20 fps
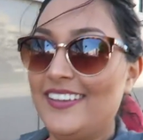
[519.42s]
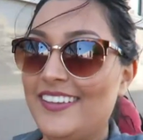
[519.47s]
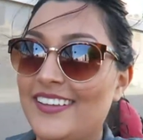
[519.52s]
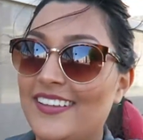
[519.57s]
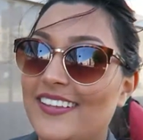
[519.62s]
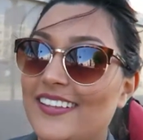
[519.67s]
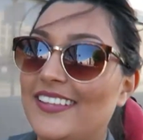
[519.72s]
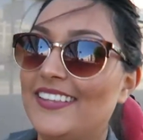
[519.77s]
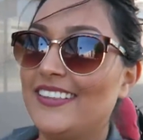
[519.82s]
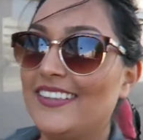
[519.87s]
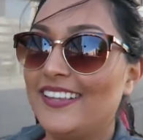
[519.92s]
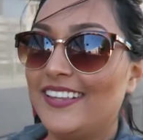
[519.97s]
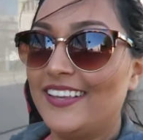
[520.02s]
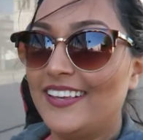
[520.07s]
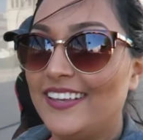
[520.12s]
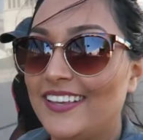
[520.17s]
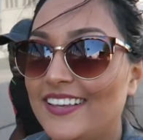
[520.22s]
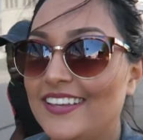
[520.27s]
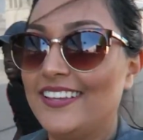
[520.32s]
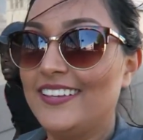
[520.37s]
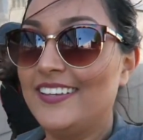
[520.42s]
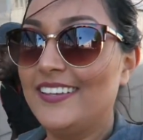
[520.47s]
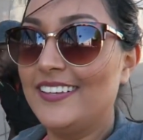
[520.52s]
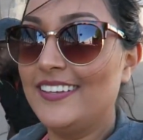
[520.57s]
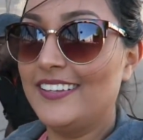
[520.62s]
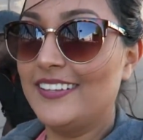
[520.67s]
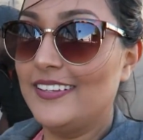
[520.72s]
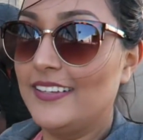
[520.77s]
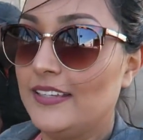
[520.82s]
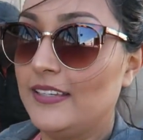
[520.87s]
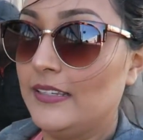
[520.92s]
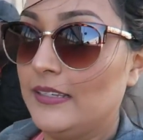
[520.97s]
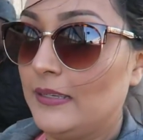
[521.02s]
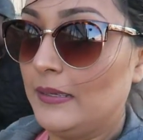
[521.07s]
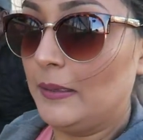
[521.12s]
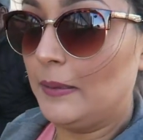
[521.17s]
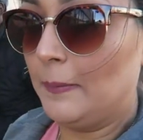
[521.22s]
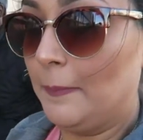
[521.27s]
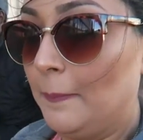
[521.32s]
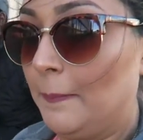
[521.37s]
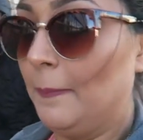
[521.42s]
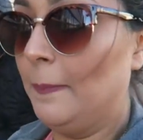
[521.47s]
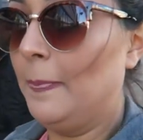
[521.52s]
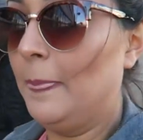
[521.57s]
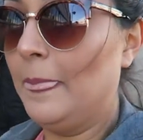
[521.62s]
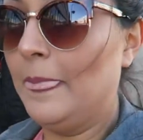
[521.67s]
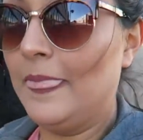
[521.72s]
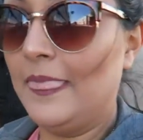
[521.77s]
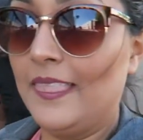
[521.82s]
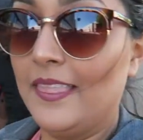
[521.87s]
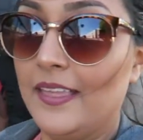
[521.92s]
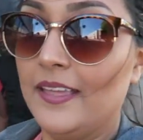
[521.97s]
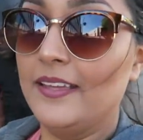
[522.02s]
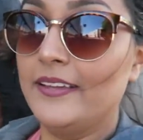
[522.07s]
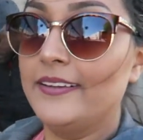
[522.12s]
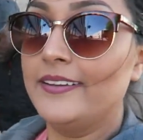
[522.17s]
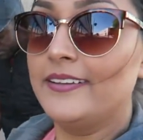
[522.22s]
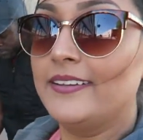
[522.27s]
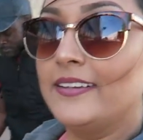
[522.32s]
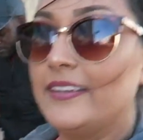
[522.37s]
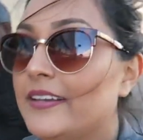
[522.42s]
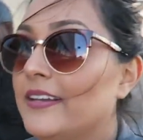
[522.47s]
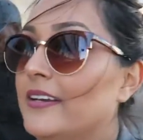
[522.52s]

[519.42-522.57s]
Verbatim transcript: Start looking for a place. To go eat. We're never before.